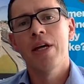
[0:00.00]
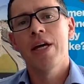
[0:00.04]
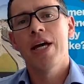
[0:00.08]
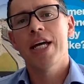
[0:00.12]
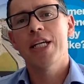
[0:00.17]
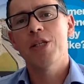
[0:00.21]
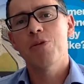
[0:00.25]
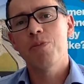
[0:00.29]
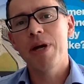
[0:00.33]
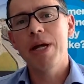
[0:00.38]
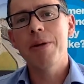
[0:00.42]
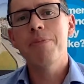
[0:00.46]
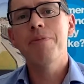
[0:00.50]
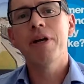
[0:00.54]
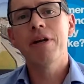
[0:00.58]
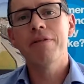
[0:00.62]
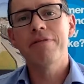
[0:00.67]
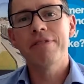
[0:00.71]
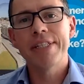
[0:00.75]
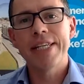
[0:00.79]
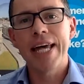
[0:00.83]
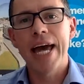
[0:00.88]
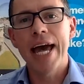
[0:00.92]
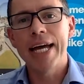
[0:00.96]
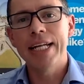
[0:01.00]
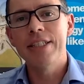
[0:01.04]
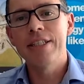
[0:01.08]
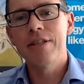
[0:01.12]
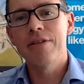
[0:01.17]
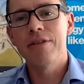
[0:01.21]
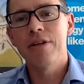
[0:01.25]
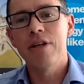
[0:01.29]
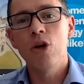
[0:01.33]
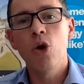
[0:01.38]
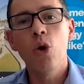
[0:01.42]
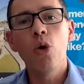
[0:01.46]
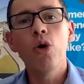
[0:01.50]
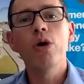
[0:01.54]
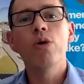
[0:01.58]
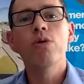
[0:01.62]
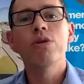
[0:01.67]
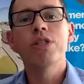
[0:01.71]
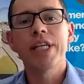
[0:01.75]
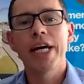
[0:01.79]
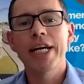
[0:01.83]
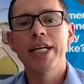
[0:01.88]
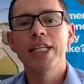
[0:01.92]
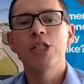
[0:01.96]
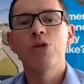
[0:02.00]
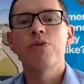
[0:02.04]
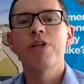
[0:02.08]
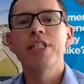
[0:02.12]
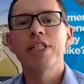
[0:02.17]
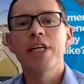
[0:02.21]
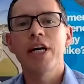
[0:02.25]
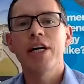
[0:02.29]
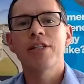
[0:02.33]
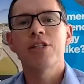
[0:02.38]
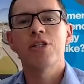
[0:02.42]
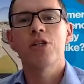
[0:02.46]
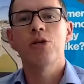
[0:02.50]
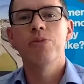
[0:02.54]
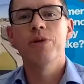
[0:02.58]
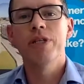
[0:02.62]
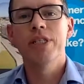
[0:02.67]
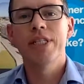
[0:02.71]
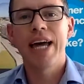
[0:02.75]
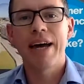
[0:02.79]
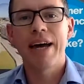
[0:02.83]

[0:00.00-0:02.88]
is people have said, loyal Sainsbury's customers have